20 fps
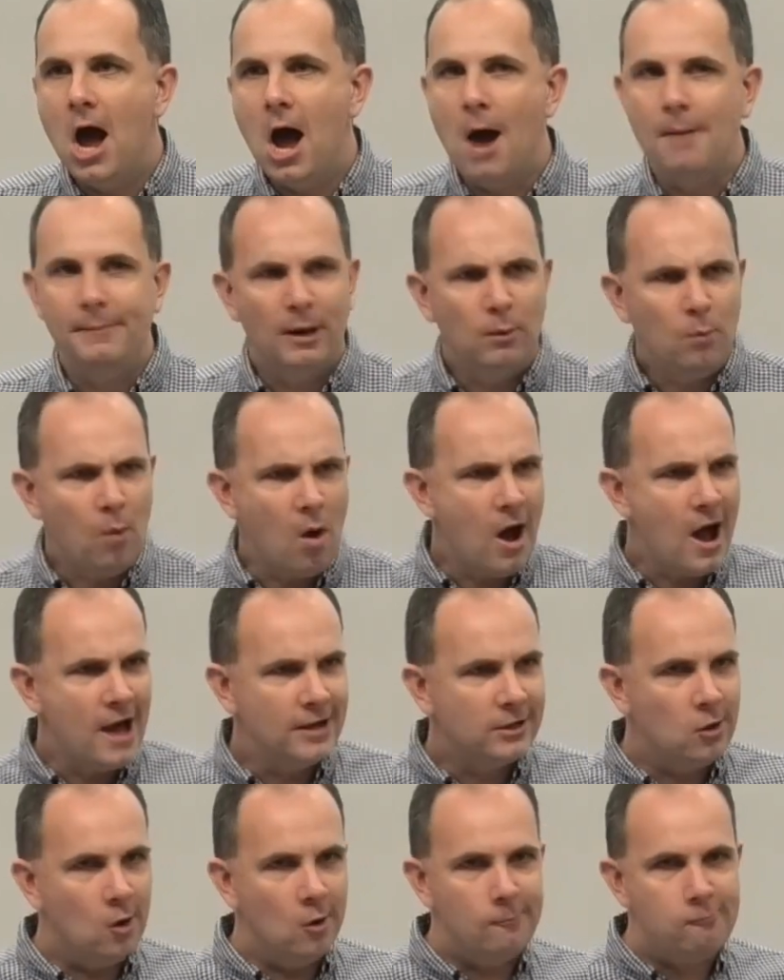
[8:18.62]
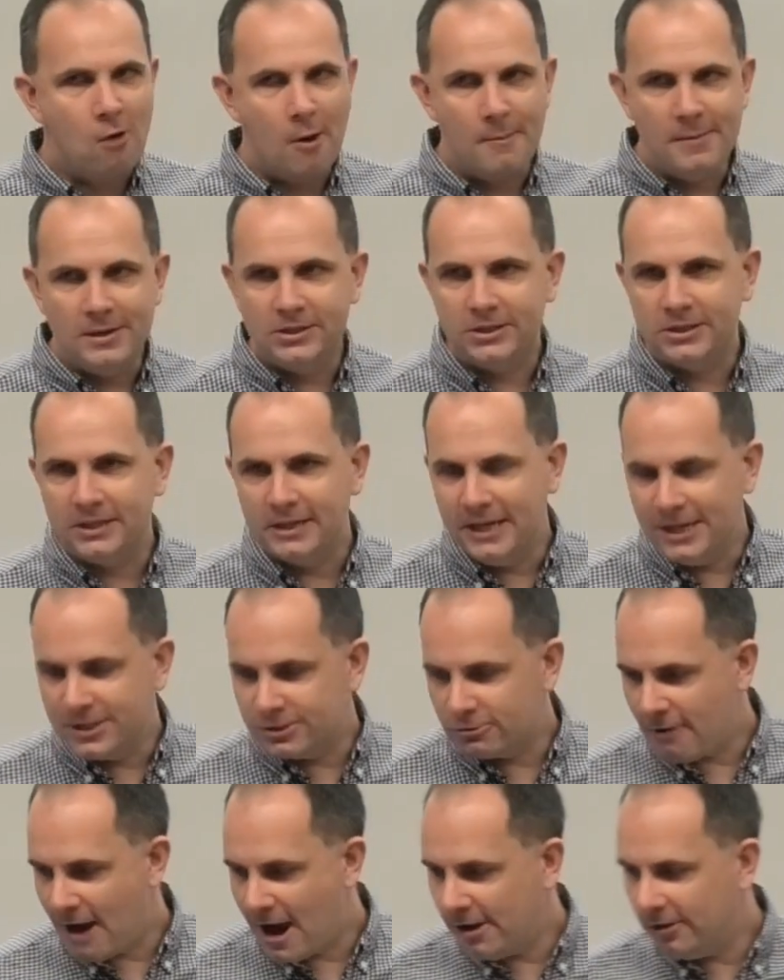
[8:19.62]
Now what had God promised
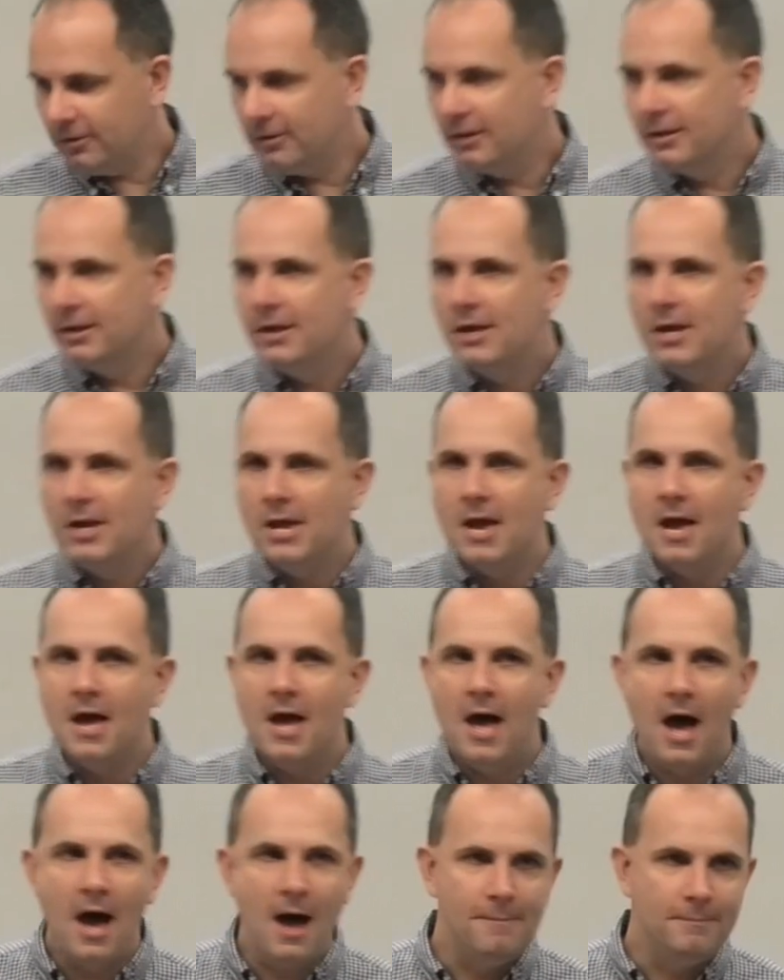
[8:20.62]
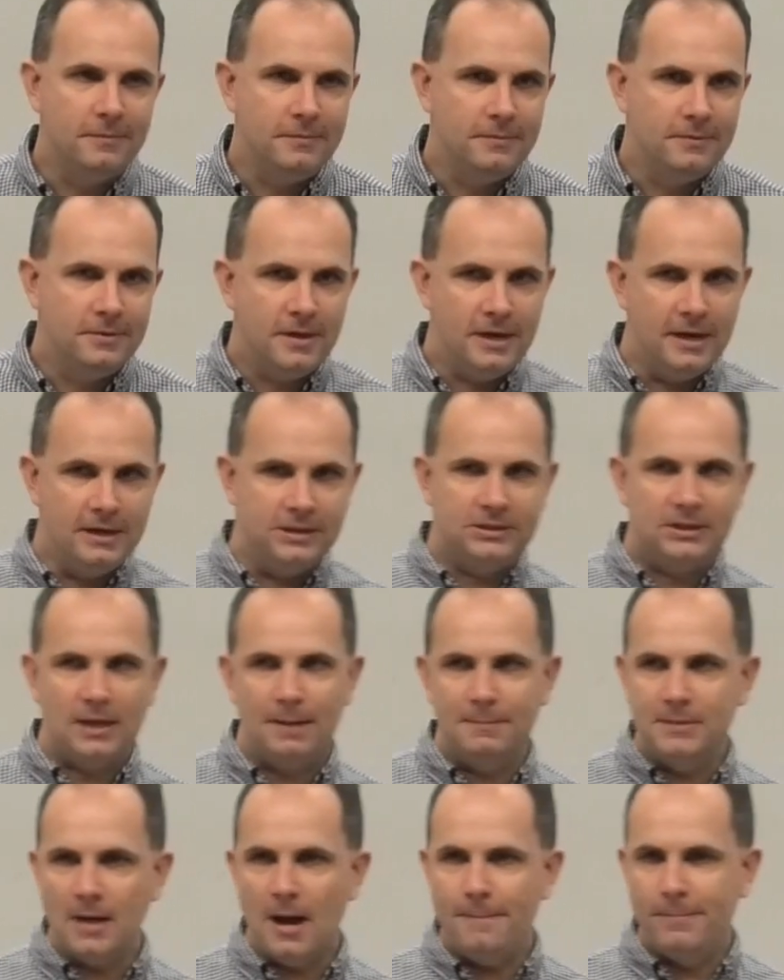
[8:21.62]
Israel? It's
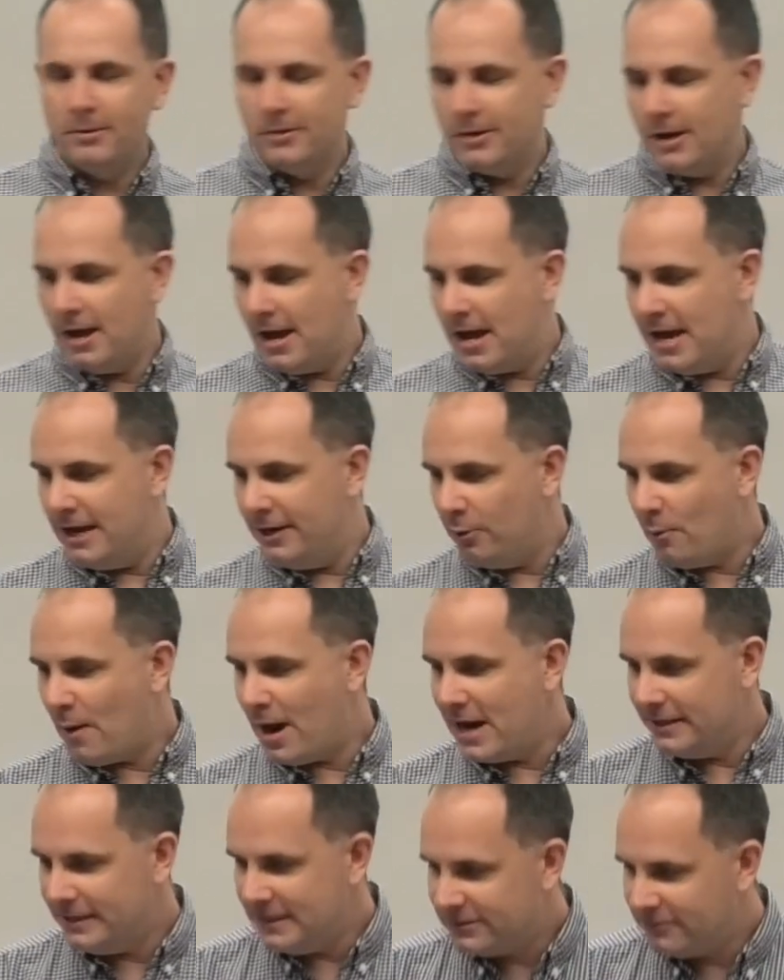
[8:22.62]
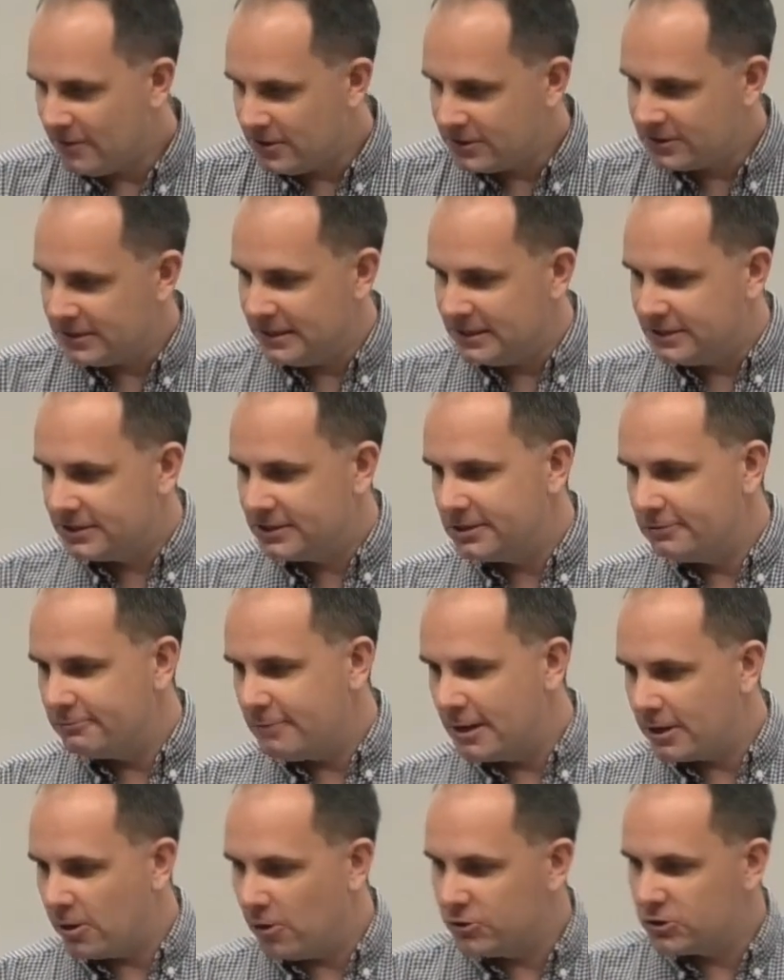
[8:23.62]
summed up in a way in these verses
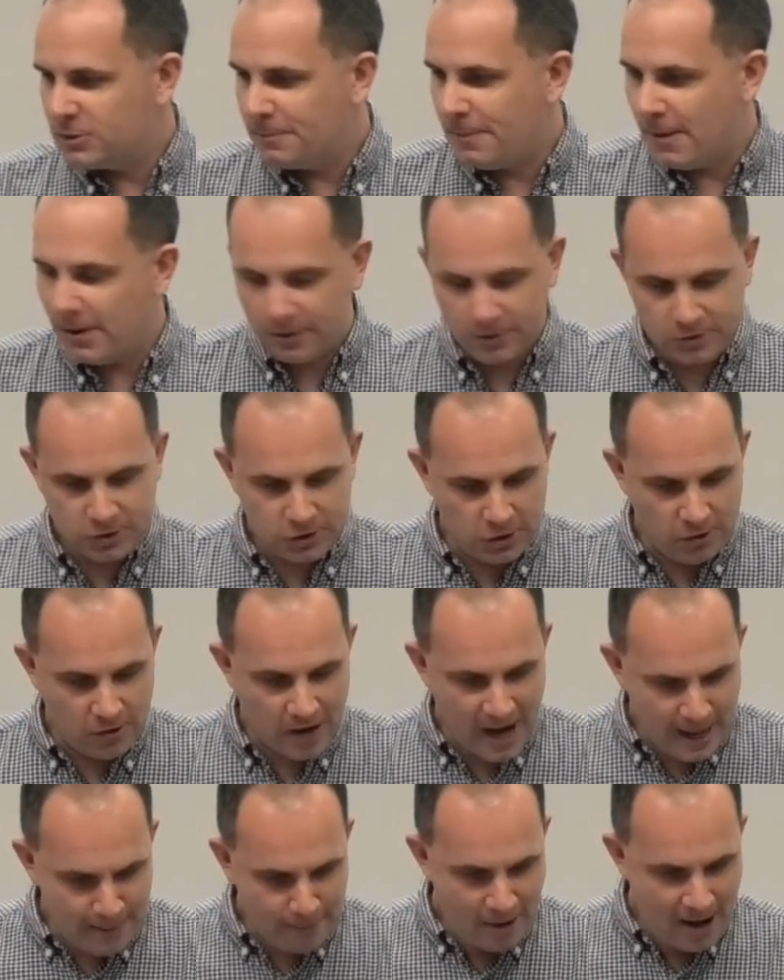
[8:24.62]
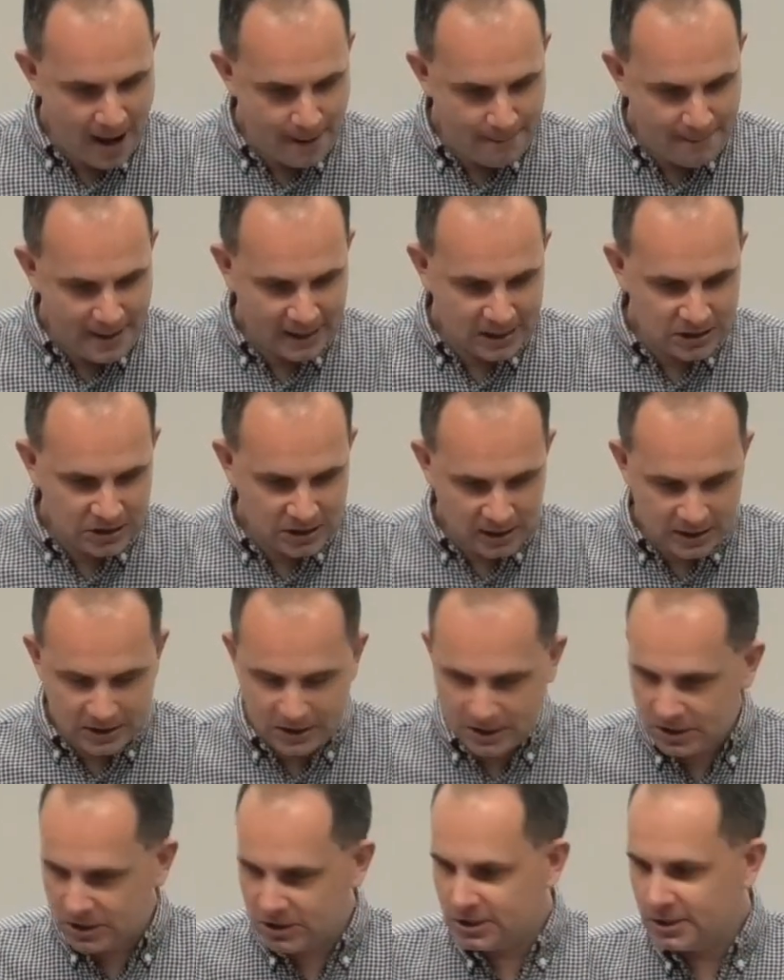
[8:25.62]
where God spoke to Abraham back in
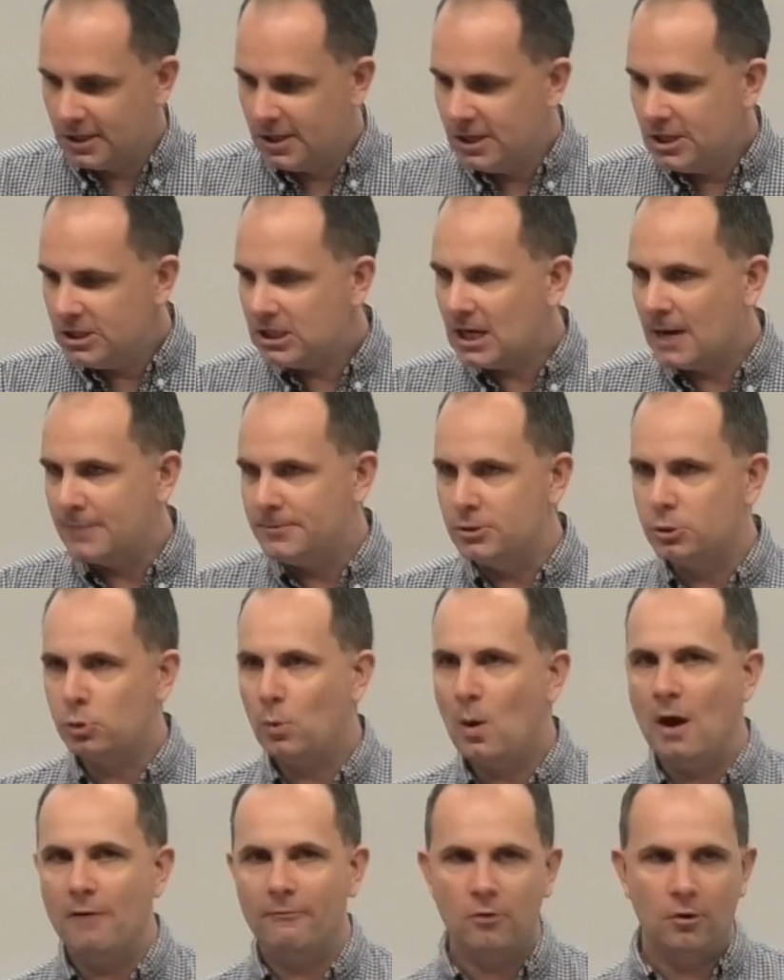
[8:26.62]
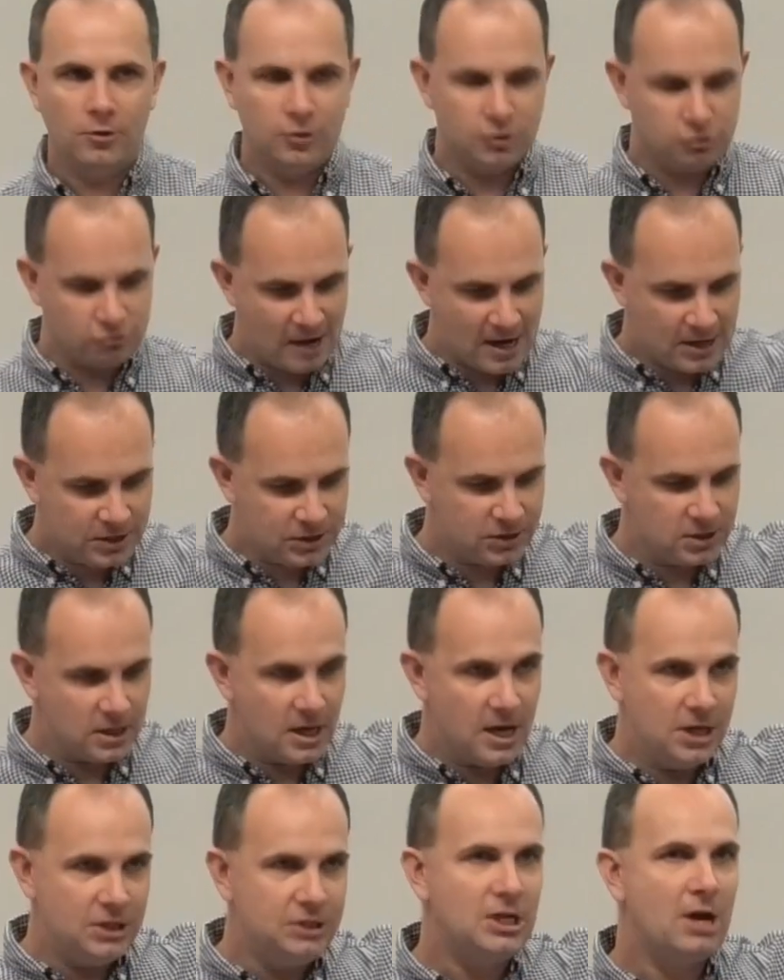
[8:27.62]
Genesis chapter 12. God addressed
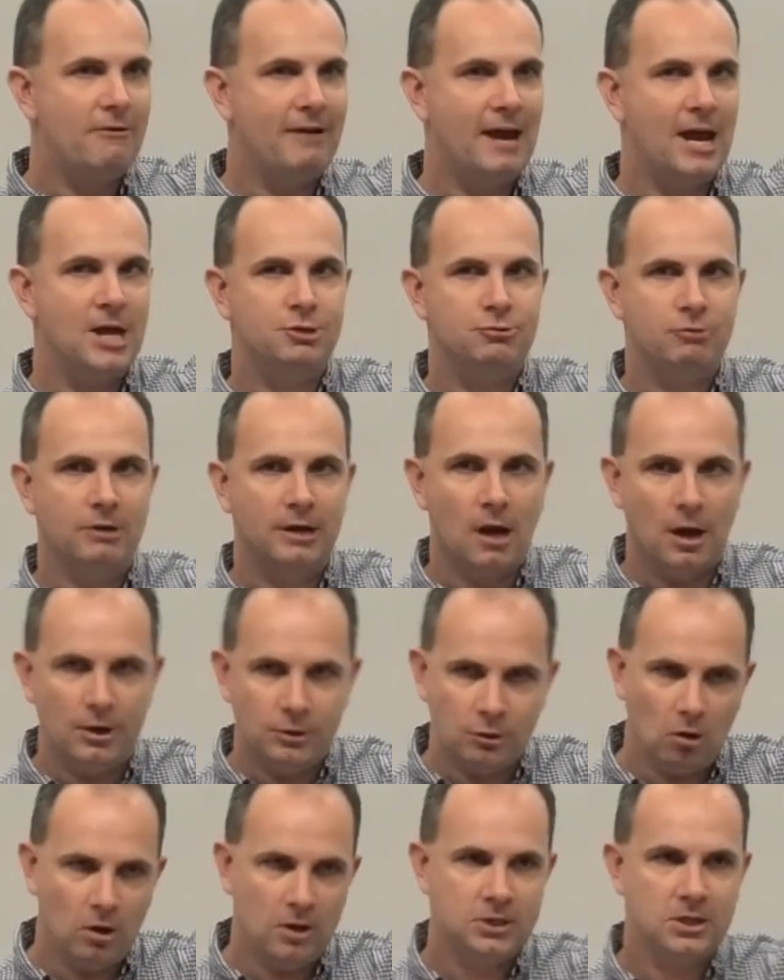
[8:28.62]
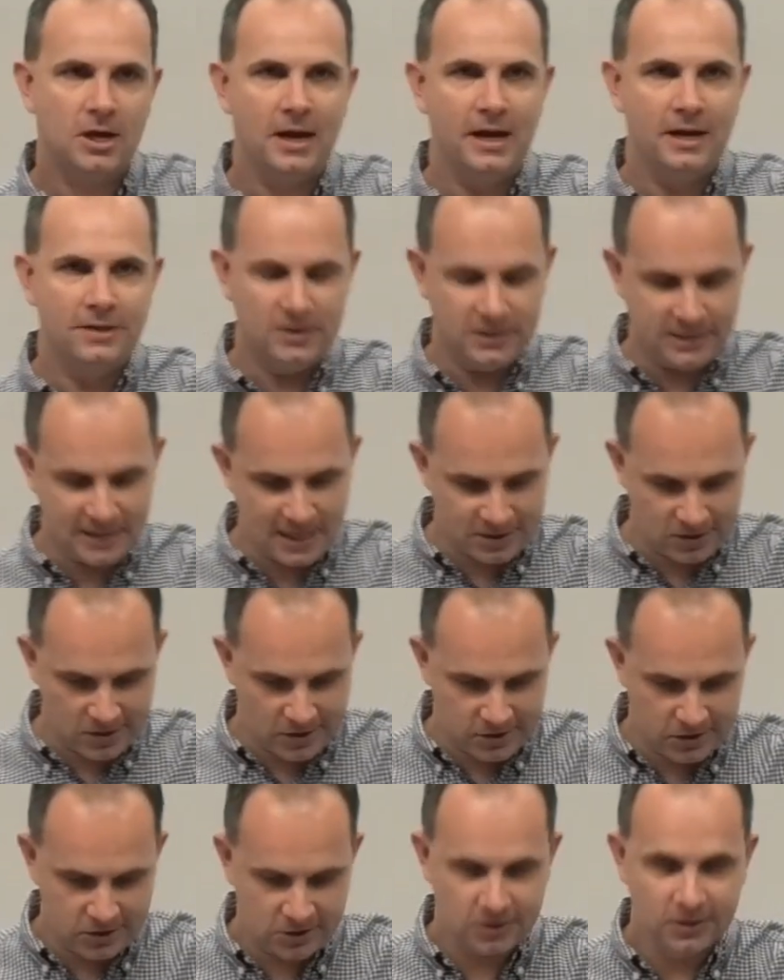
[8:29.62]
a geriatric idolater in the
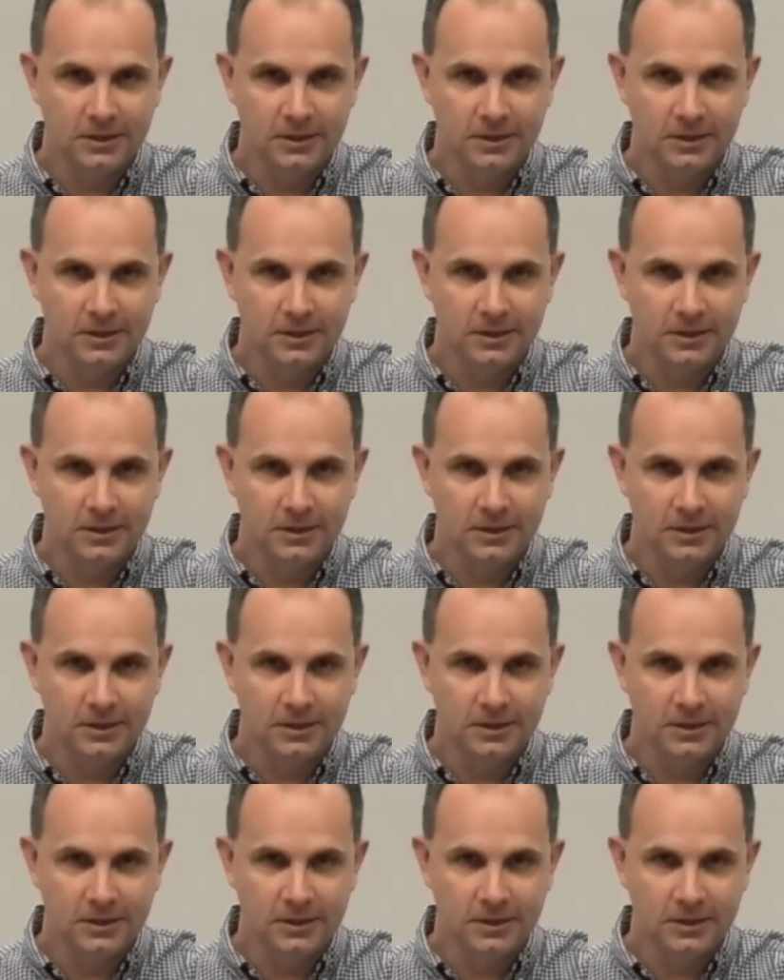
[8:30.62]
desert